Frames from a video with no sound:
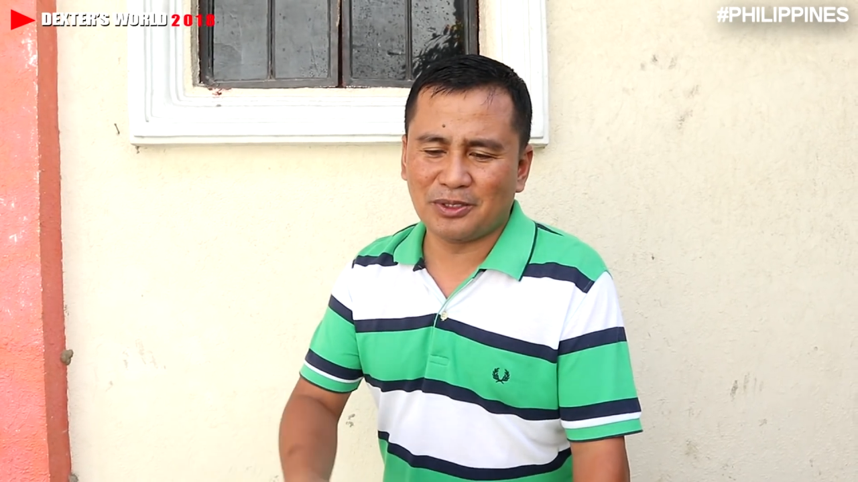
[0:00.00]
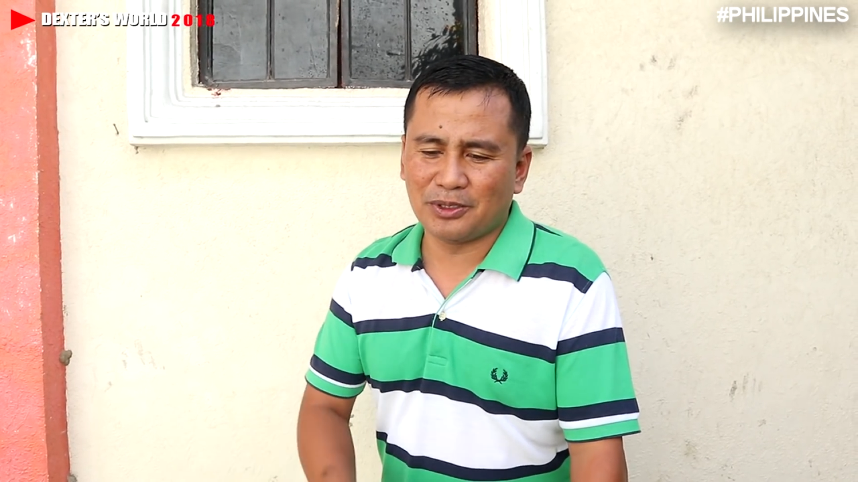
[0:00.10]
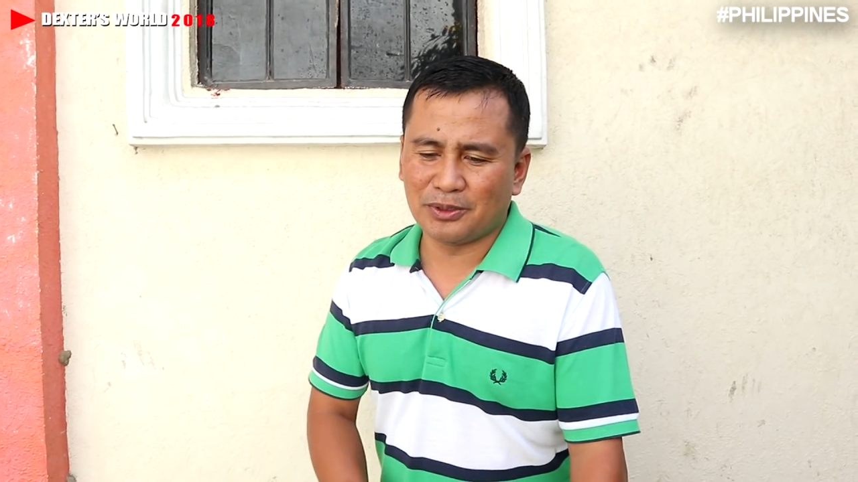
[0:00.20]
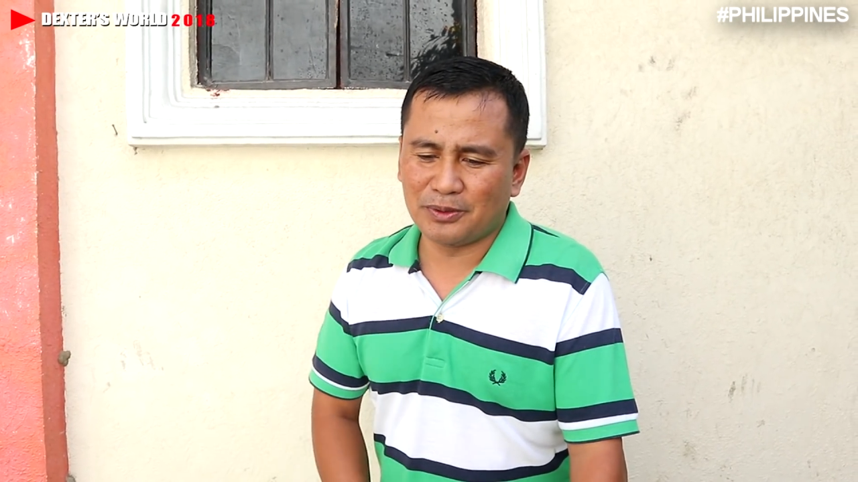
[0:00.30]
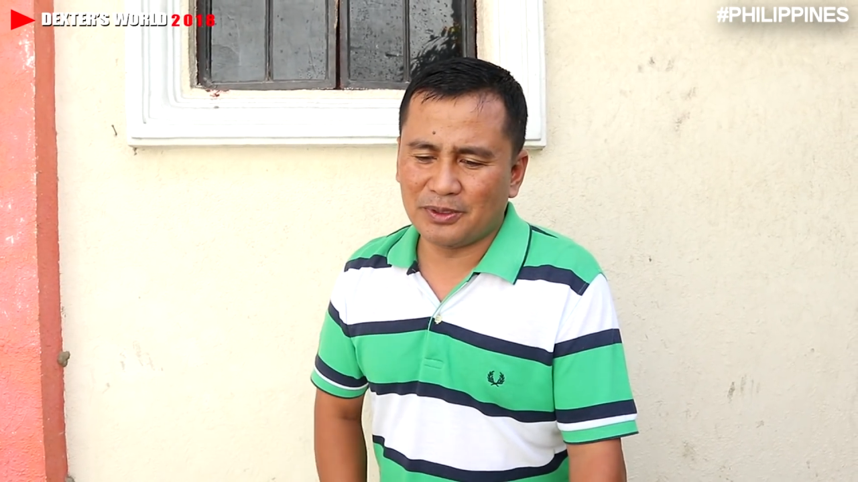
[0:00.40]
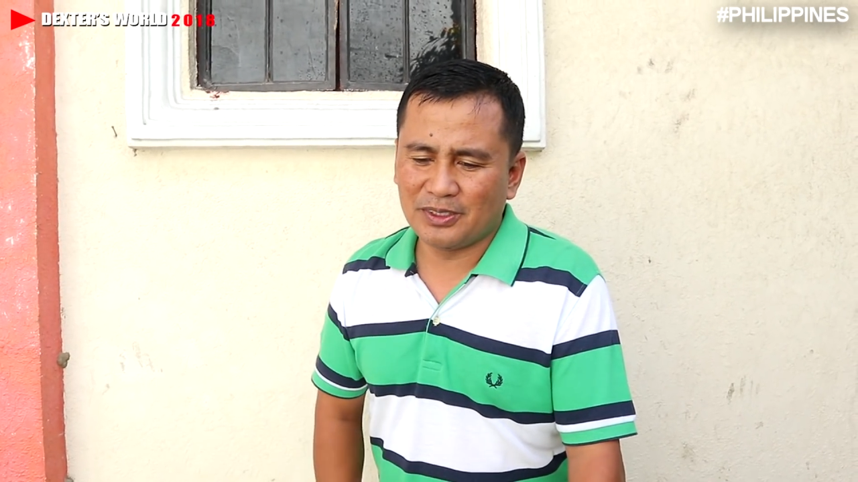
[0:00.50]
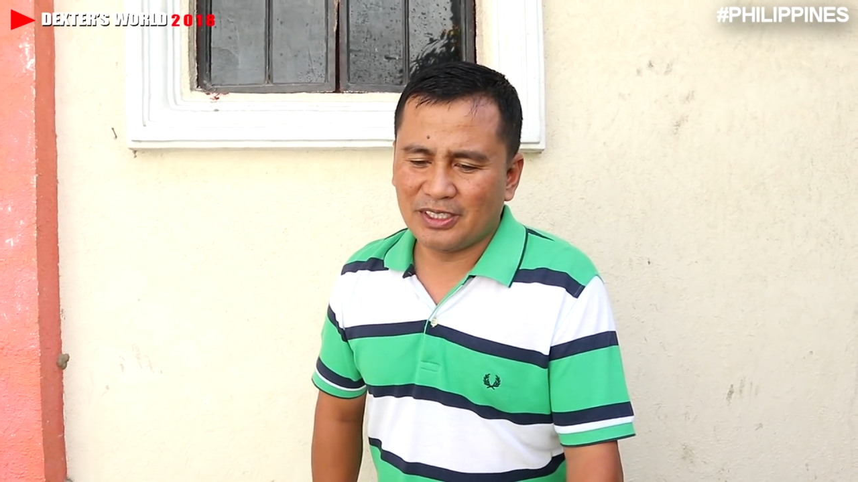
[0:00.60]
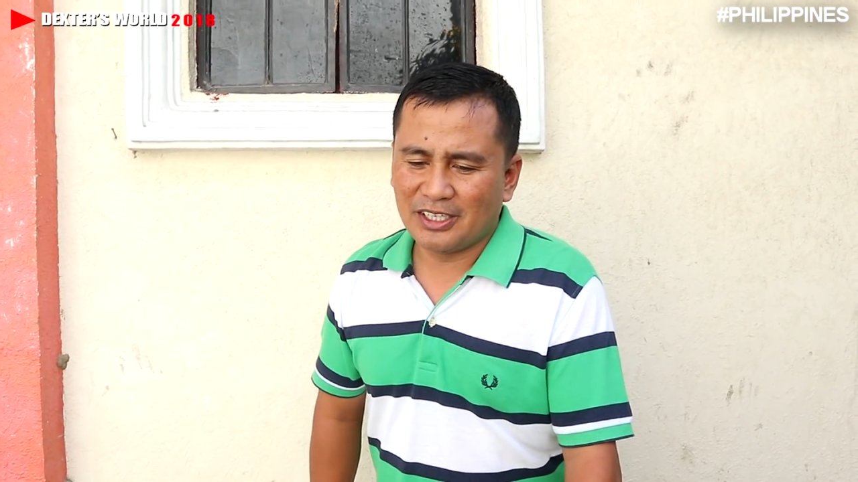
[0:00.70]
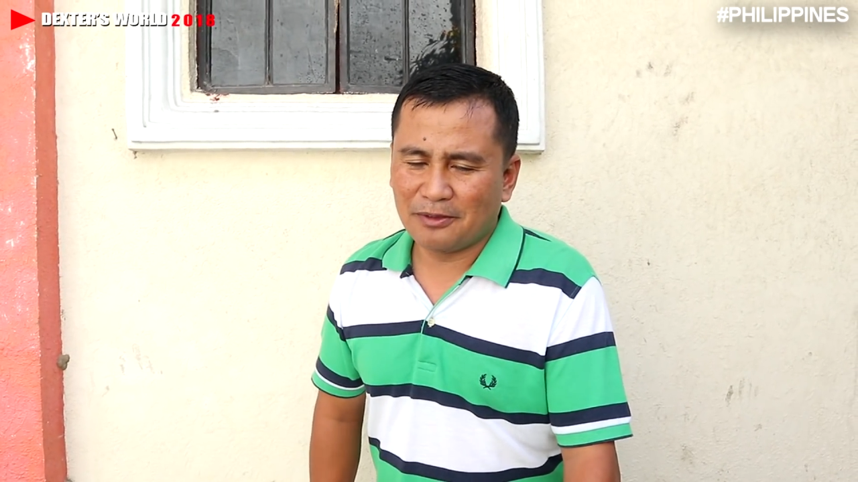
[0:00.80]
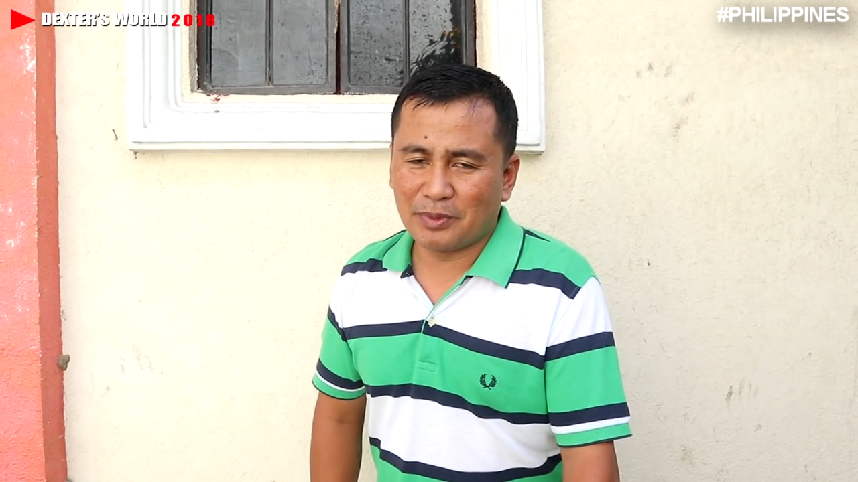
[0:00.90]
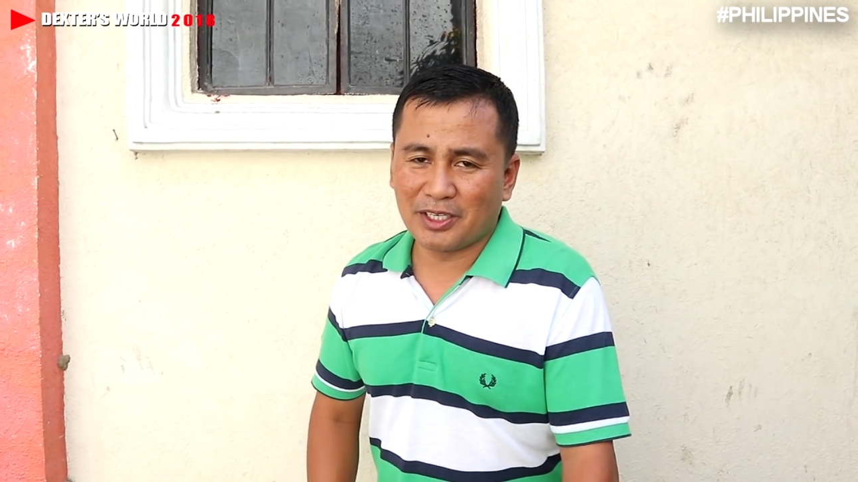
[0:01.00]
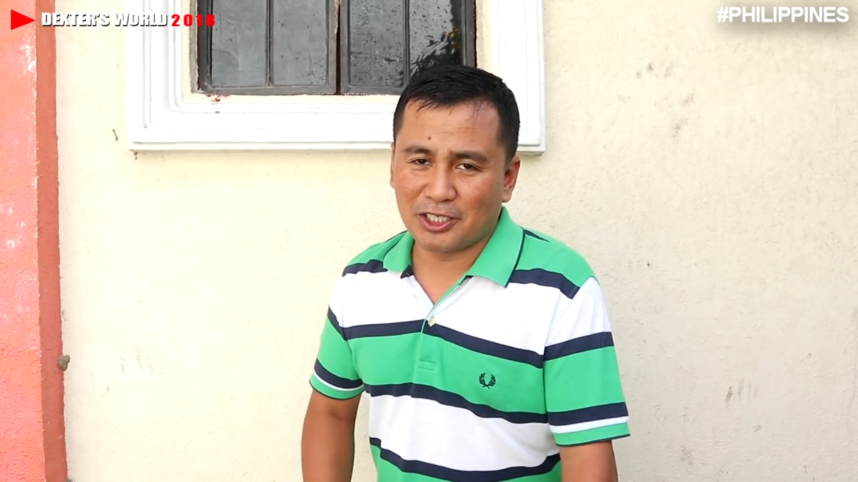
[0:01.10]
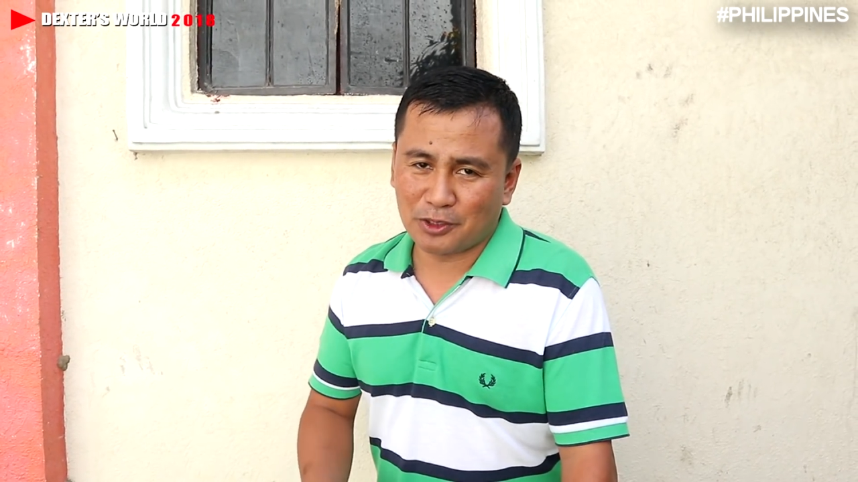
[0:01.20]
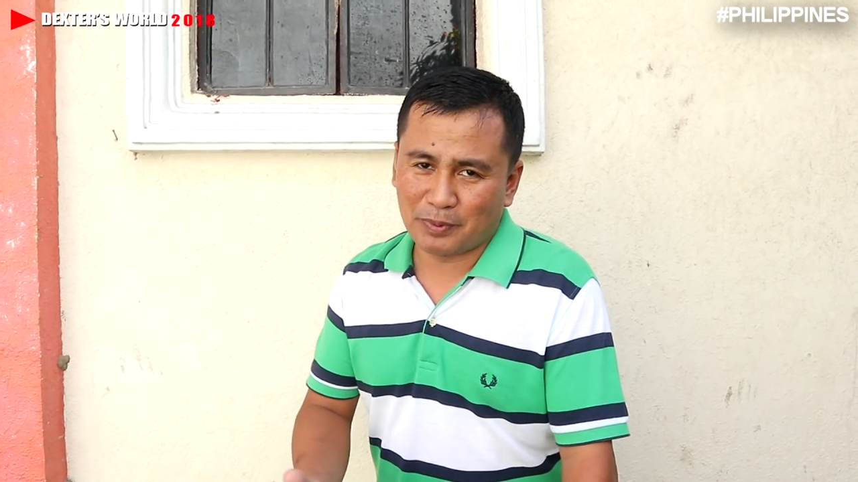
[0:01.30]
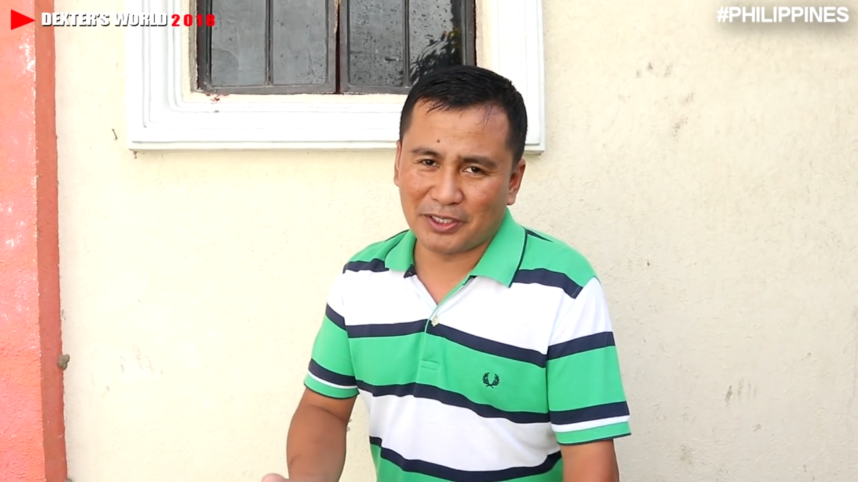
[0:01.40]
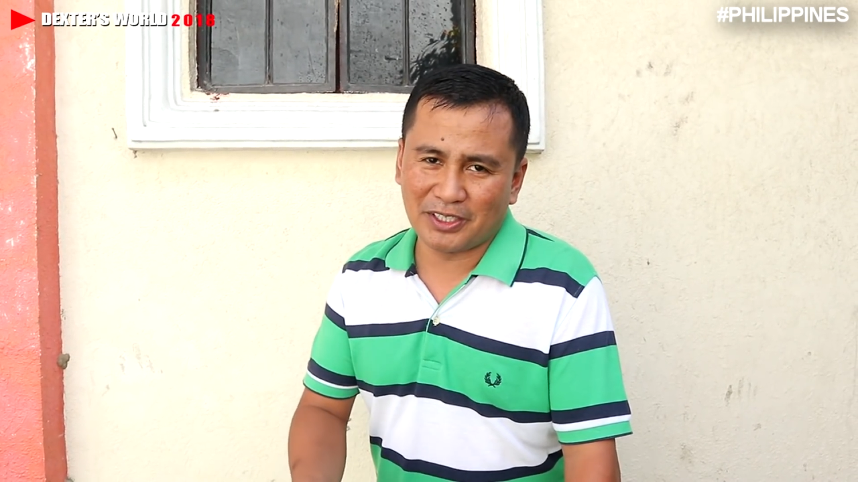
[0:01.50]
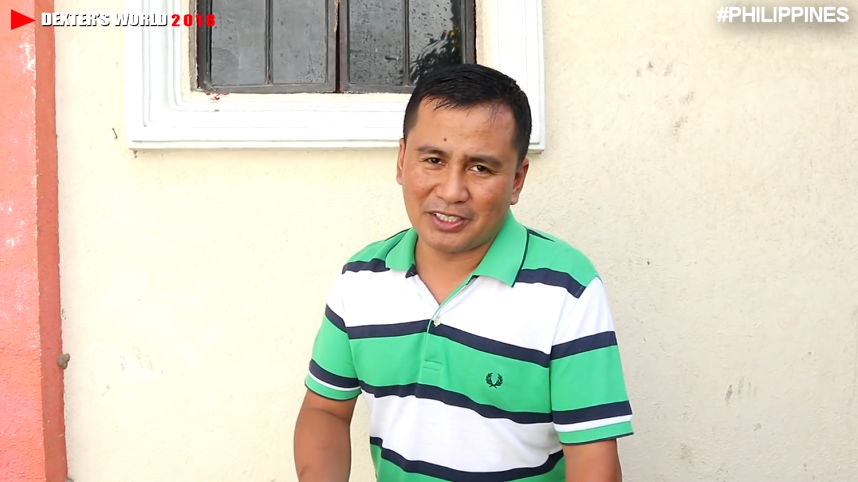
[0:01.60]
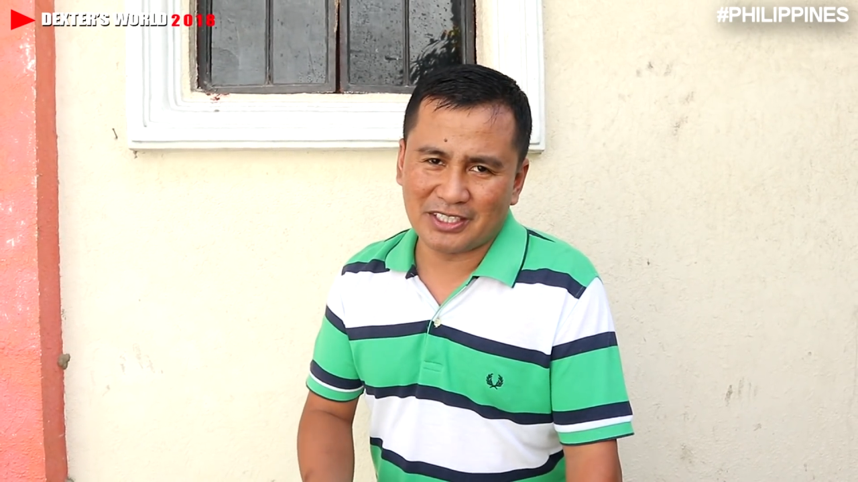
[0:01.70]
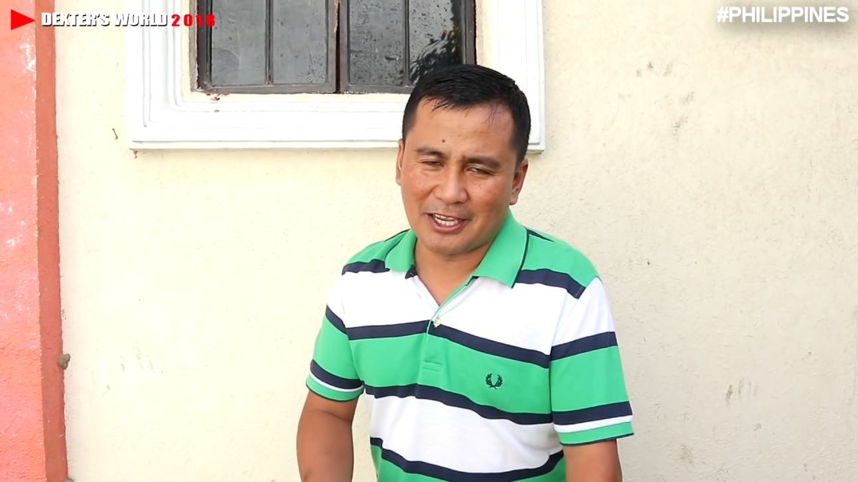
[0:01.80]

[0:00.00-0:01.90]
to you my experience.